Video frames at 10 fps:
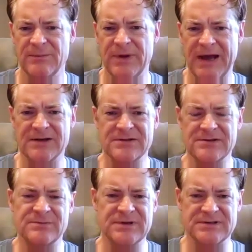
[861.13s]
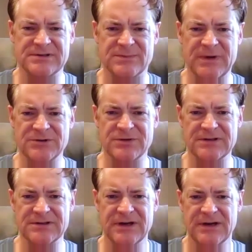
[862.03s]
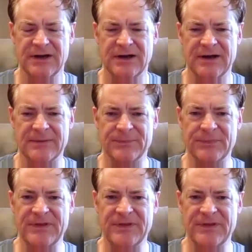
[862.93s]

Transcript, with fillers: back into business metrics um,